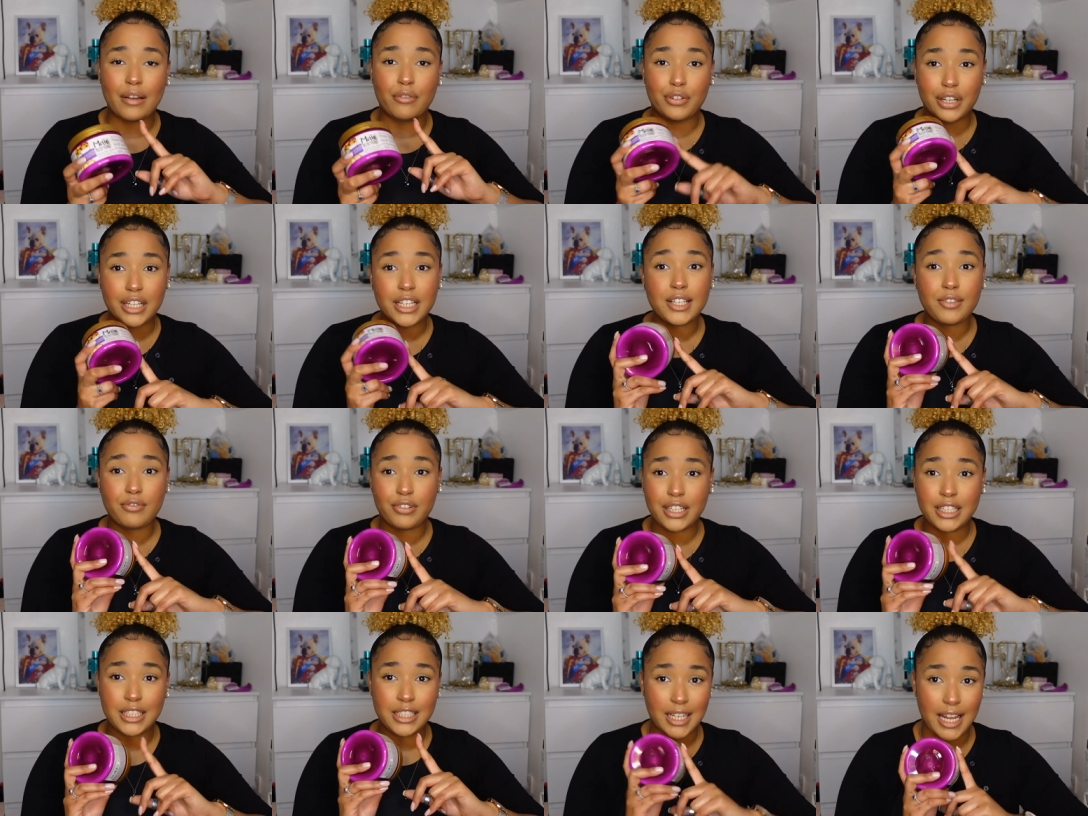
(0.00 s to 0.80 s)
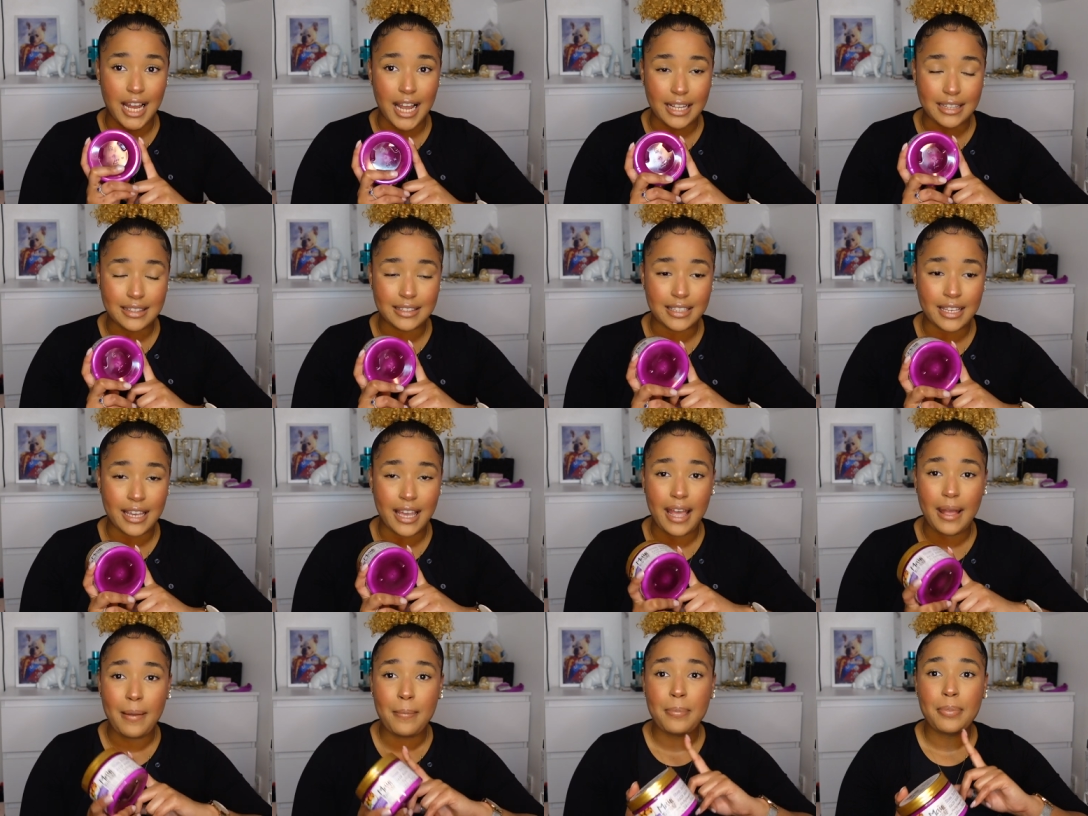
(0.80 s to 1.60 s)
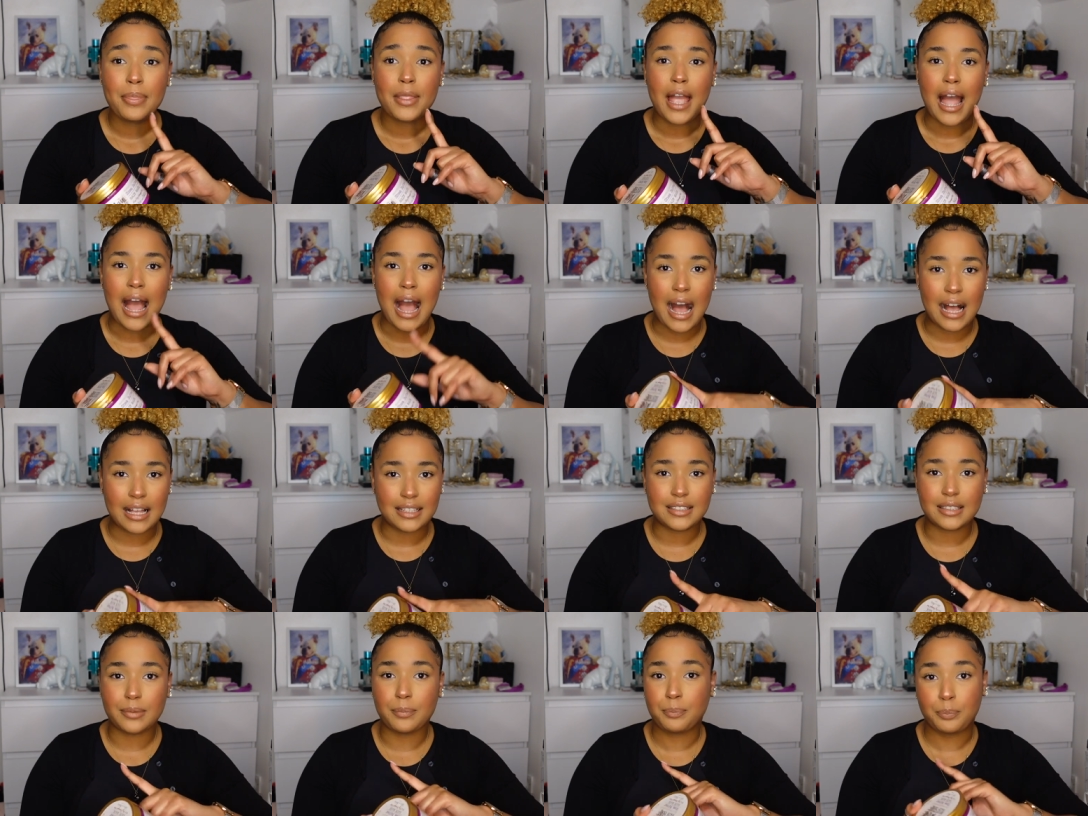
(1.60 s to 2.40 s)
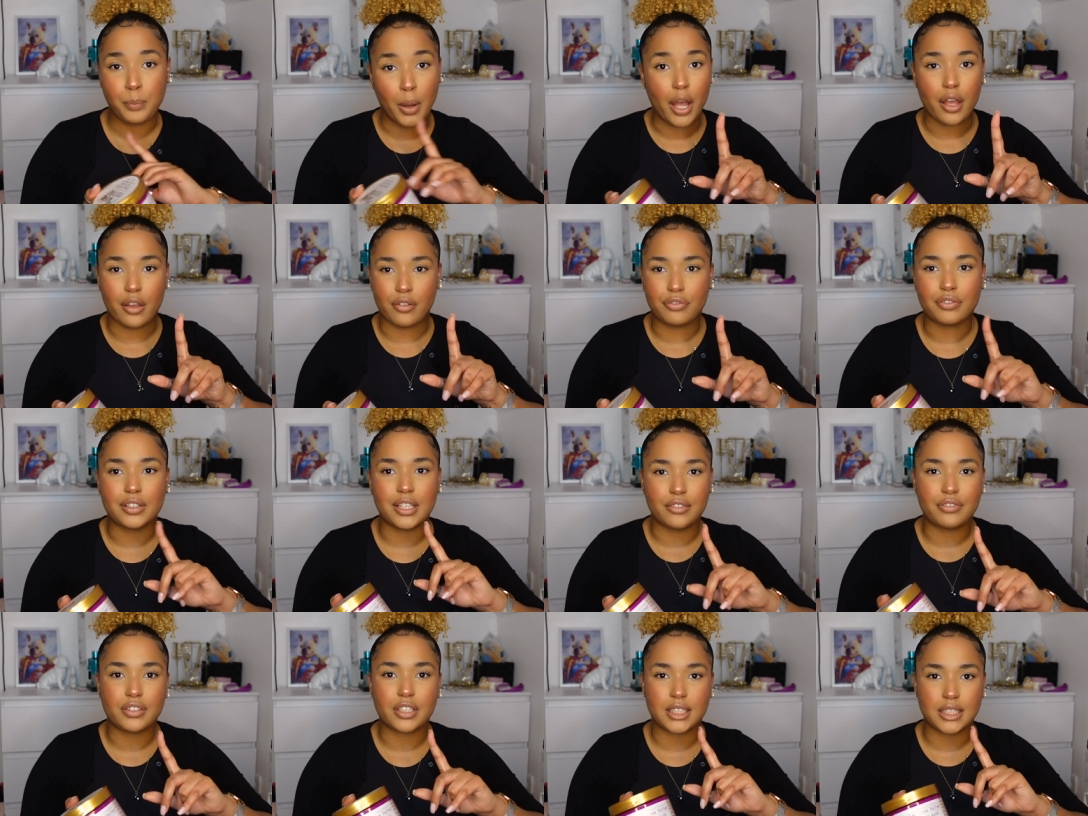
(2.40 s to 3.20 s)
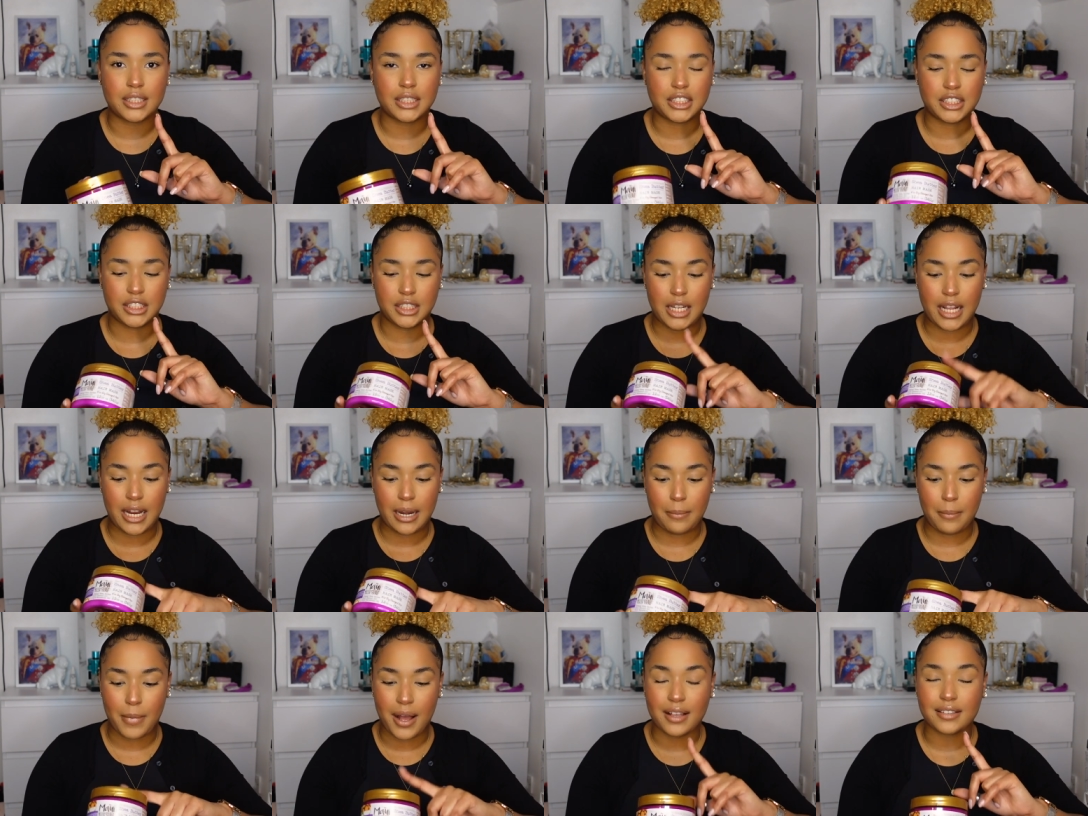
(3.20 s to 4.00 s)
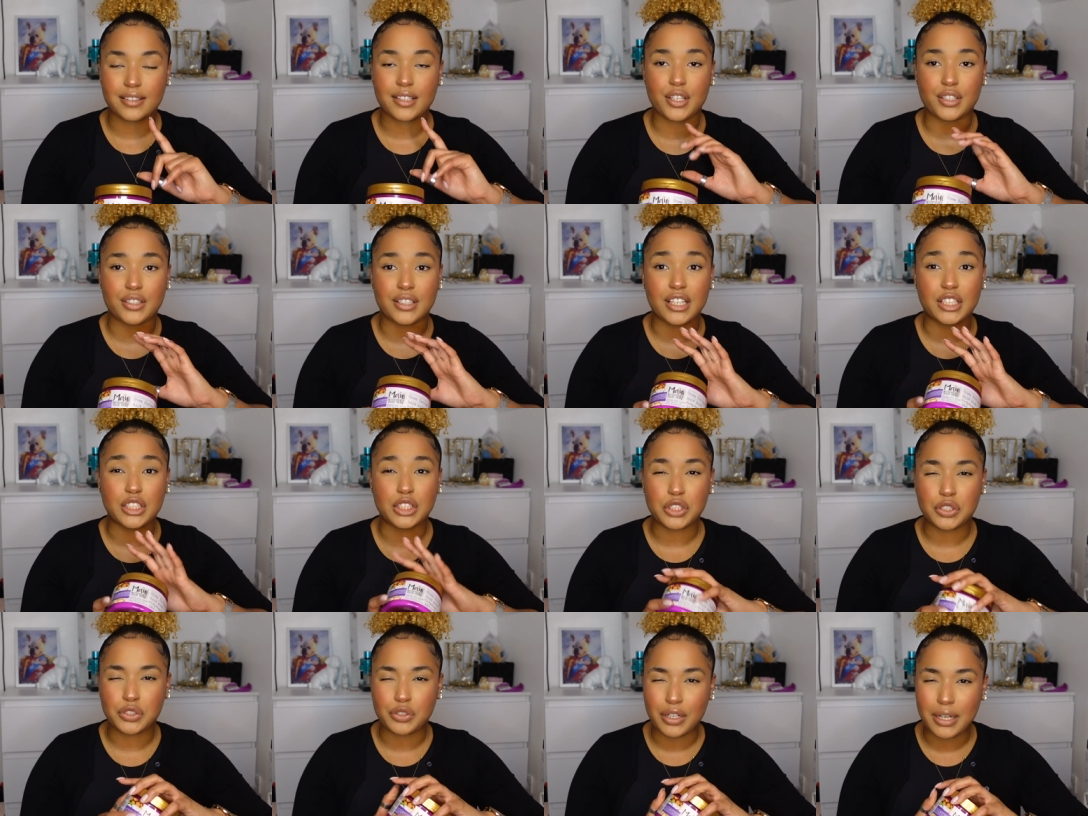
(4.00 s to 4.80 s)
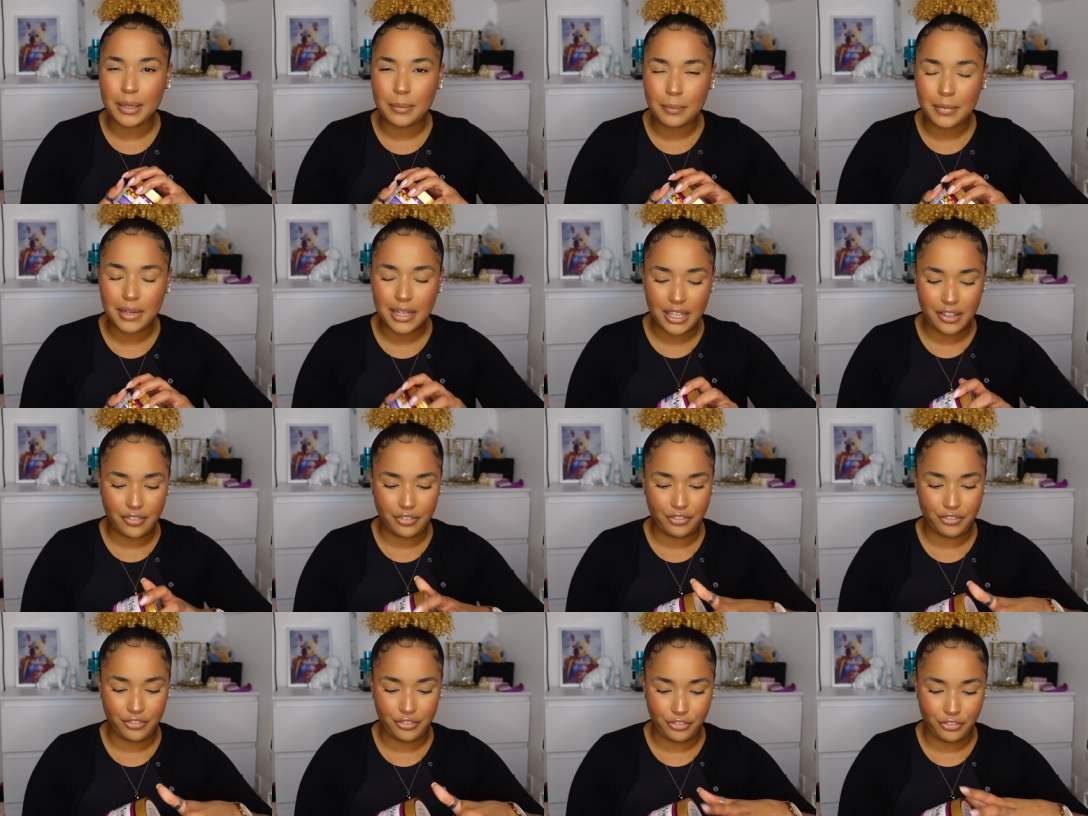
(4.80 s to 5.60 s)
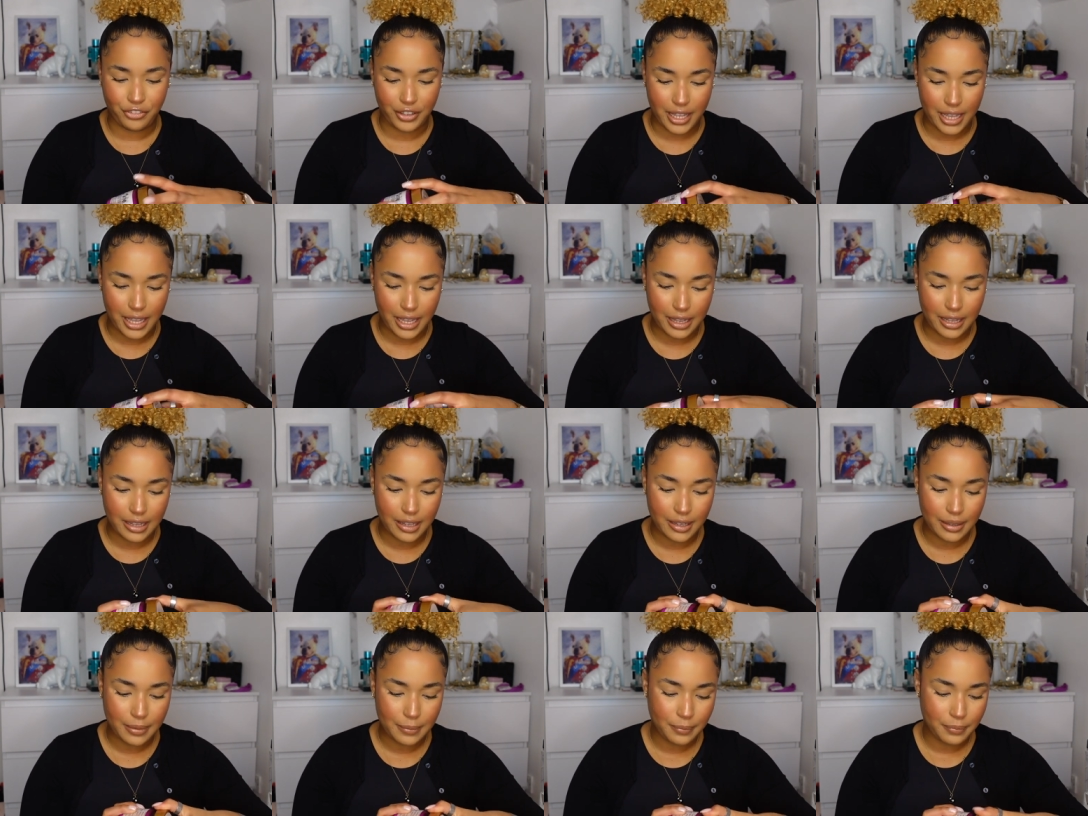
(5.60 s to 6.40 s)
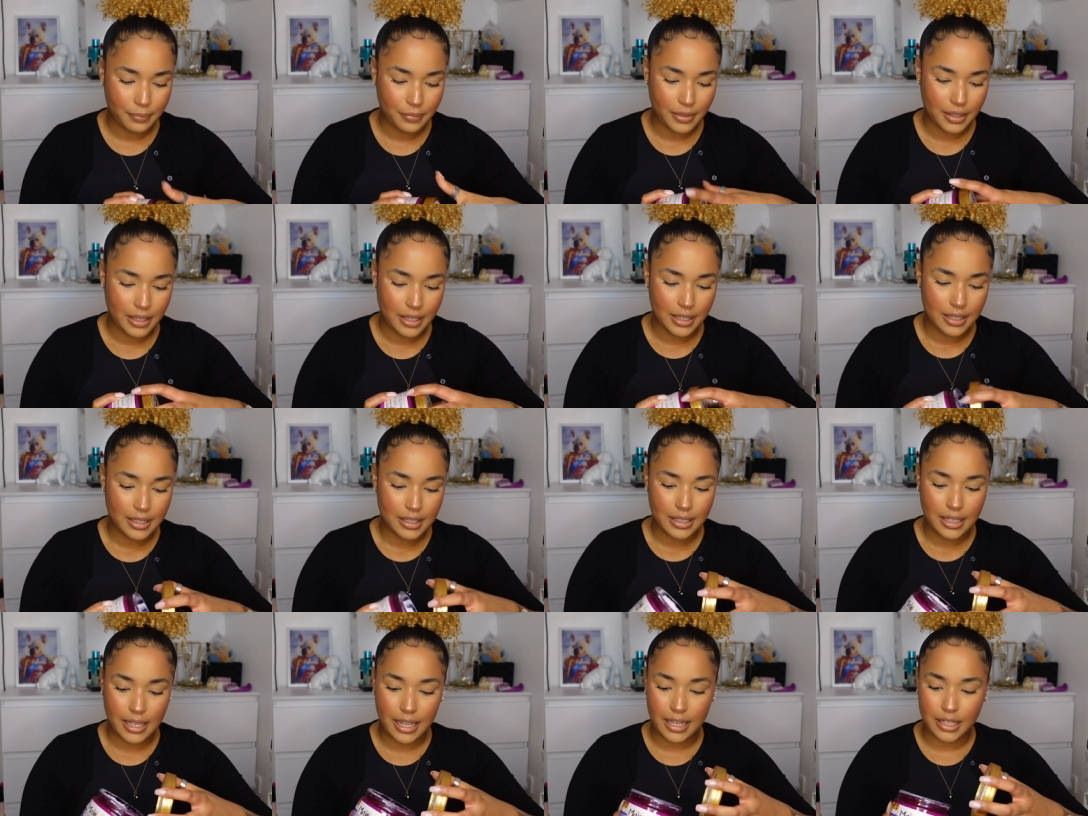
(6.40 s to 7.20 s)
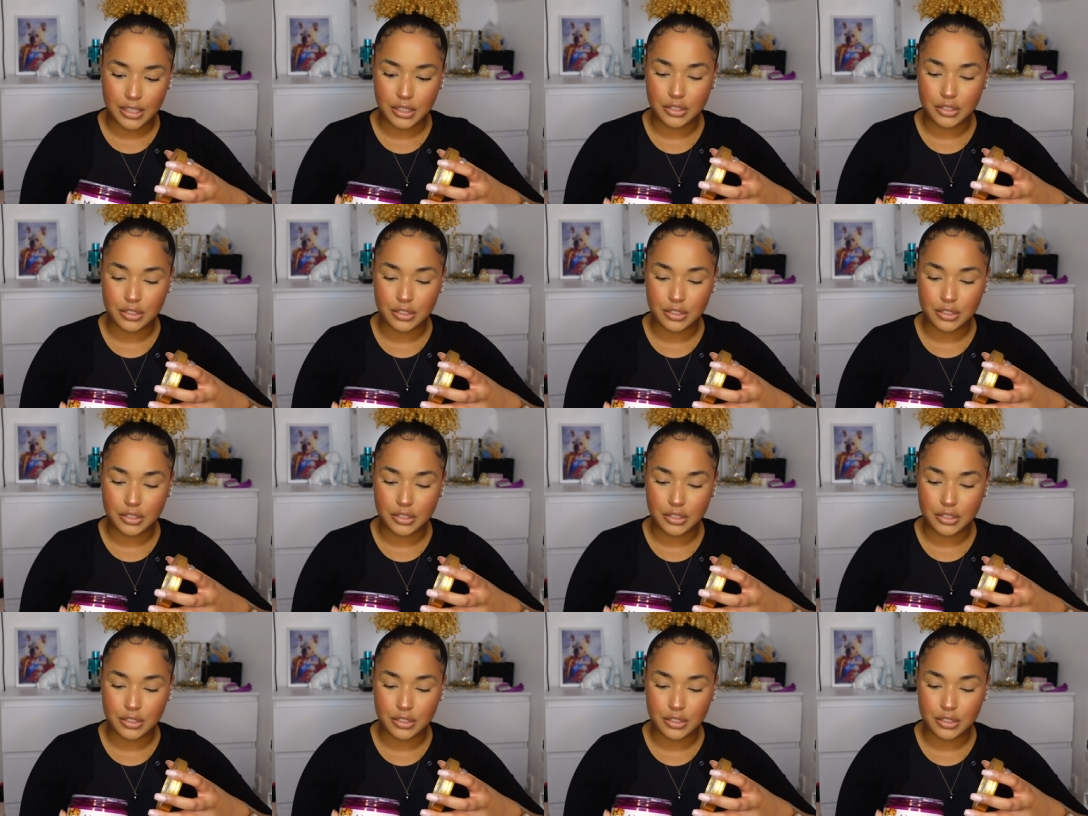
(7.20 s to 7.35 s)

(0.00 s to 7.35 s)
really really liked it as both leave-in condition and a mask. It's extremely thick. This